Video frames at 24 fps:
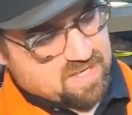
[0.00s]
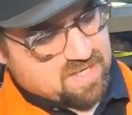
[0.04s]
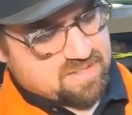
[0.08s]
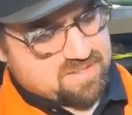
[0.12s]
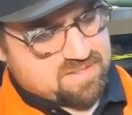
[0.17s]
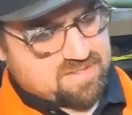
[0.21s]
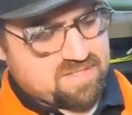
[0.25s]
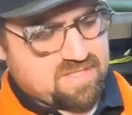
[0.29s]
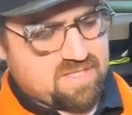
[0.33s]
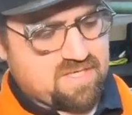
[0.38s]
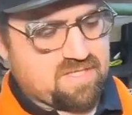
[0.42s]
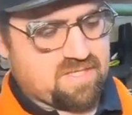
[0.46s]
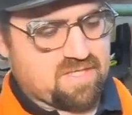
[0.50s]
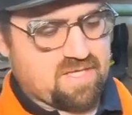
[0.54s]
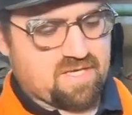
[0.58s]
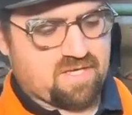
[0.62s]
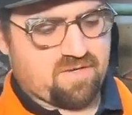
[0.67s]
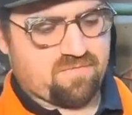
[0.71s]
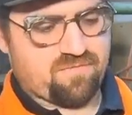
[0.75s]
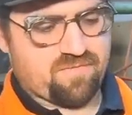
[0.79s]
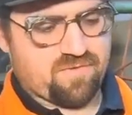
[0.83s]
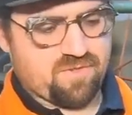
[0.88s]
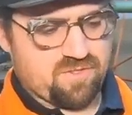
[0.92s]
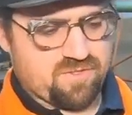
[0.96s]
And see any
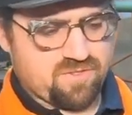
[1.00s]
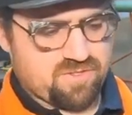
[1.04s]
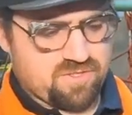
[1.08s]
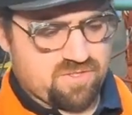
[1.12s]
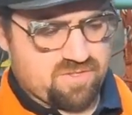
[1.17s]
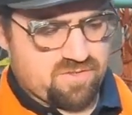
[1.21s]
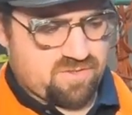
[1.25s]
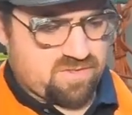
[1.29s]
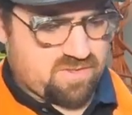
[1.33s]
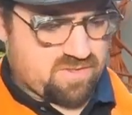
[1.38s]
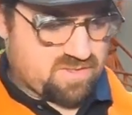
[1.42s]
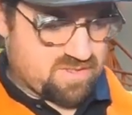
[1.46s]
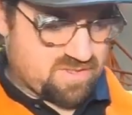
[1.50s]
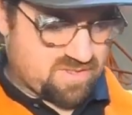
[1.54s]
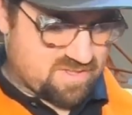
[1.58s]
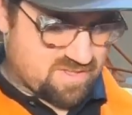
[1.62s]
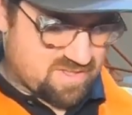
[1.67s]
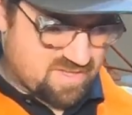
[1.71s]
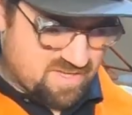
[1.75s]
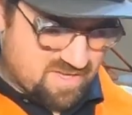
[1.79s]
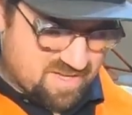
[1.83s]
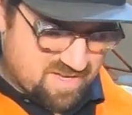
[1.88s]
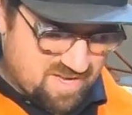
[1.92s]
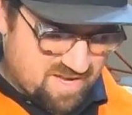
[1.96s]
lack of fusion,
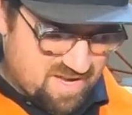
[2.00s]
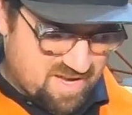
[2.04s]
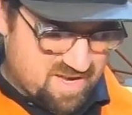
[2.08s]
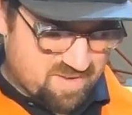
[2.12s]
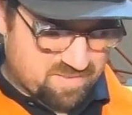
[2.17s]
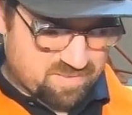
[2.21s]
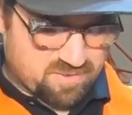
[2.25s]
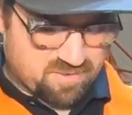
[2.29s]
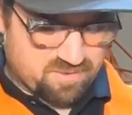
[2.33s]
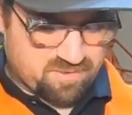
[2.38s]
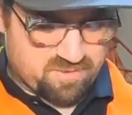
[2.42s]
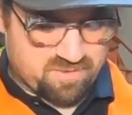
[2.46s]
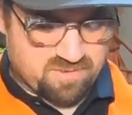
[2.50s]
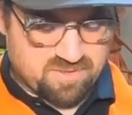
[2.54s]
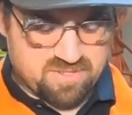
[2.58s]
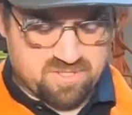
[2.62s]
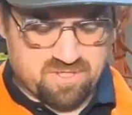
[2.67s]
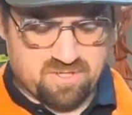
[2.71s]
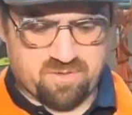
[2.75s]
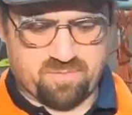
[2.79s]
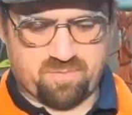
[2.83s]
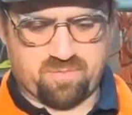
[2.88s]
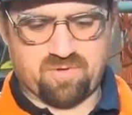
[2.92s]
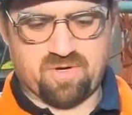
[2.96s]
absolutely
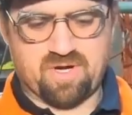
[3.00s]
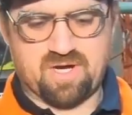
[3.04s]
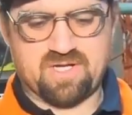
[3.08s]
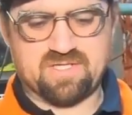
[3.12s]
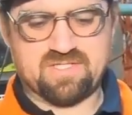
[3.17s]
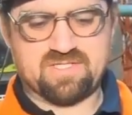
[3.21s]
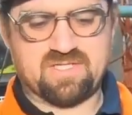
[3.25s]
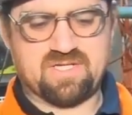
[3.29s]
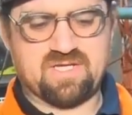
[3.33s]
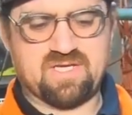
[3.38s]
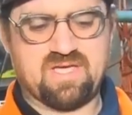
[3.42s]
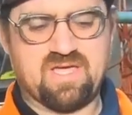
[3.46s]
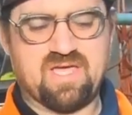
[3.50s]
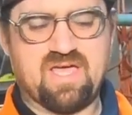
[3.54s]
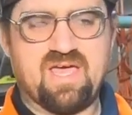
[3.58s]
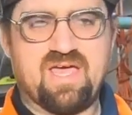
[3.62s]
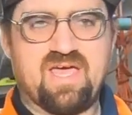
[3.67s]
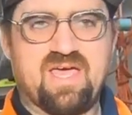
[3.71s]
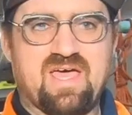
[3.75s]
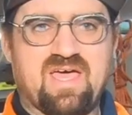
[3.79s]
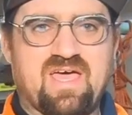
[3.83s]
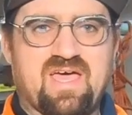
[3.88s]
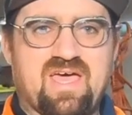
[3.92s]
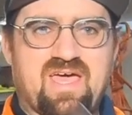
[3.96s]
zero porosity,
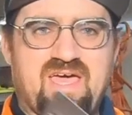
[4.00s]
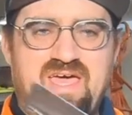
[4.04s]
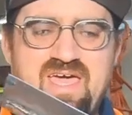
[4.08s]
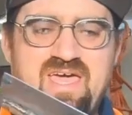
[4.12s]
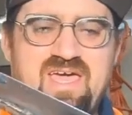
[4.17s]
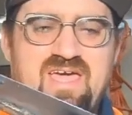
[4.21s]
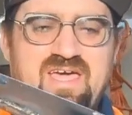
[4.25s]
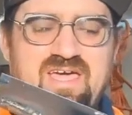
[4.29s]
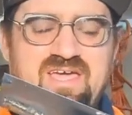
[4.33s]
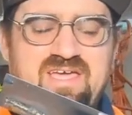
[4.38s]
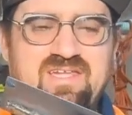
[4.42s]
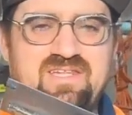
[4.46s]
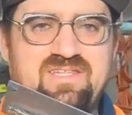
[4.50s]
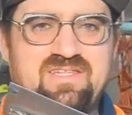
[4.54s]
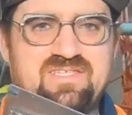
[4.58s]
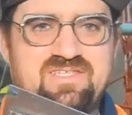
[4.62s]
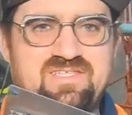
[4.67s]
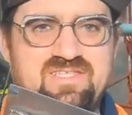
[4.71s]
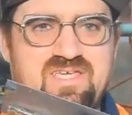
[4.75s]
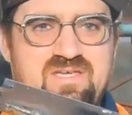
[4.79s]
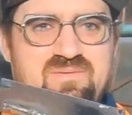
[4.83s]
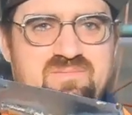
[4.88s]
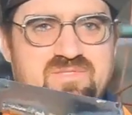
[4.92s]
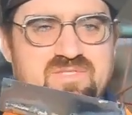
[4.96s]
and the
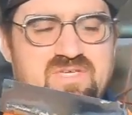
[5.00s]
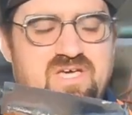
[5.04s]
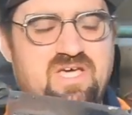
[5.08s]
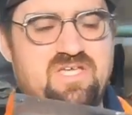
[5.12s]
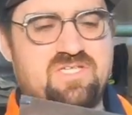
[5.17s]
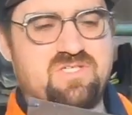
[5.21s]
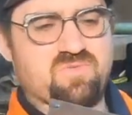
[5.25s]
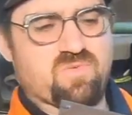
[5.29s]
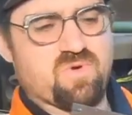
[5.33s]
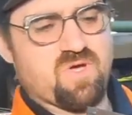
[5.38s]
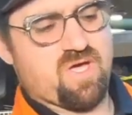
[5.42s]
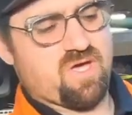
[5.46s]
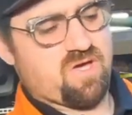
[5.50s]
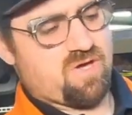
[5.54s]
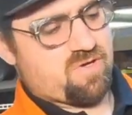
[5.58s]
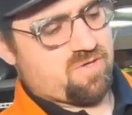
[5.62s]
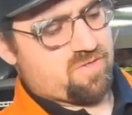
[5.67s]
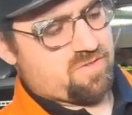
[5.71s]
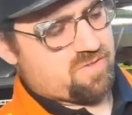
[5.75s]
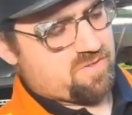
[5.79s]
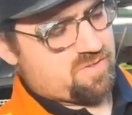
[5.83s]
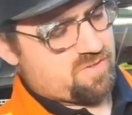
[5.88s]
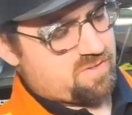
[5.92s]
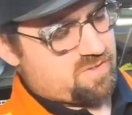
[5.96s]
same size
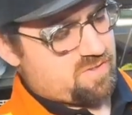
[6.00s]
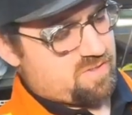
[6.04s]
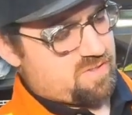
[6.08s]
weld